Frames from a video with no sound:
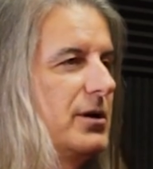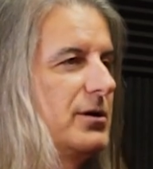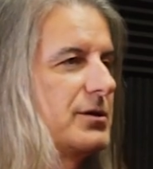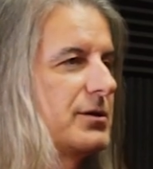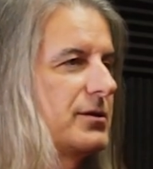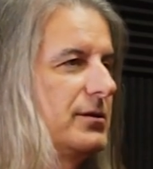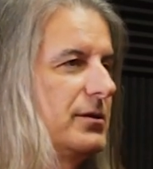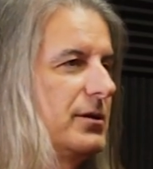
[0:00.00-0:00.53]

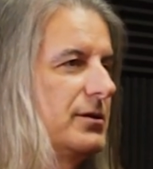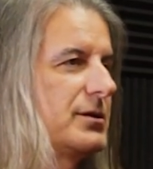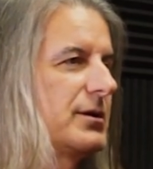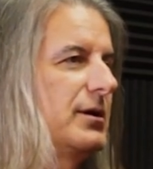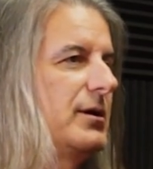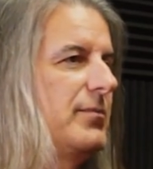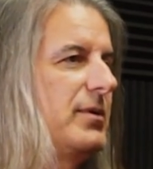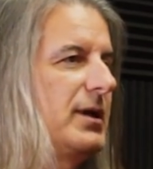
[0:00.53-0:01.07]
there's there's
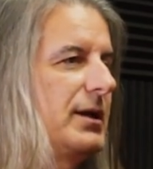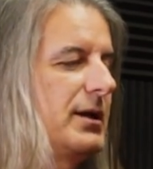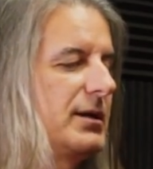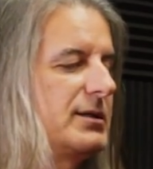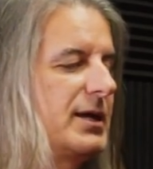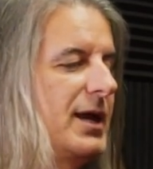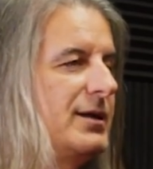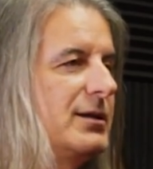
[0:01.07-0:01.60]
going to be
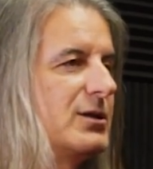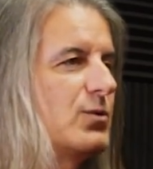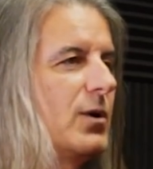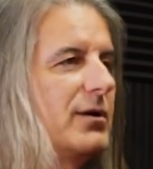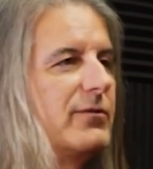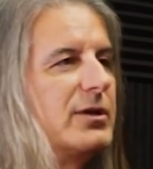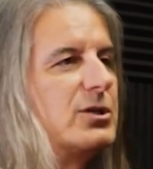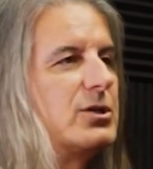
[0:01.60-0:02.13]
10 to
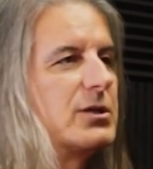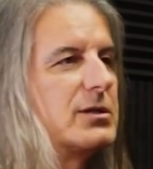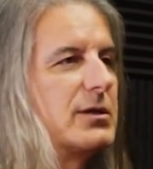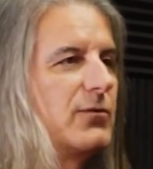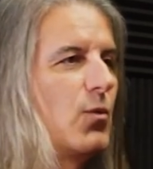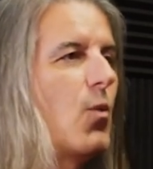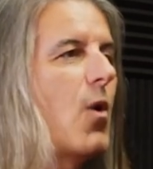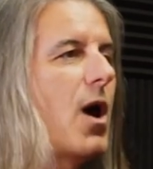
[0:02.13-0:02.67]
12 inches
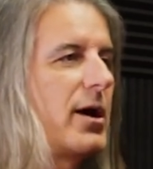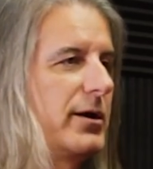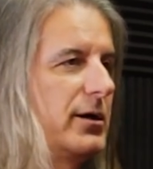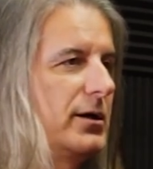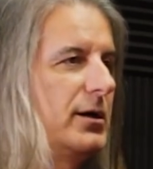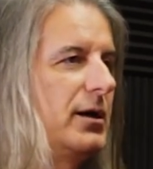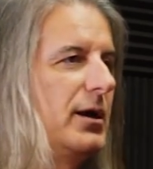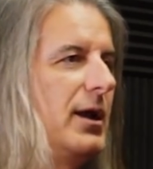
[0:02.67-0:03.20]
of
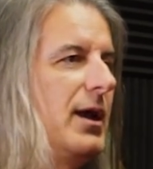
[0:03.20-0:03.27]
water,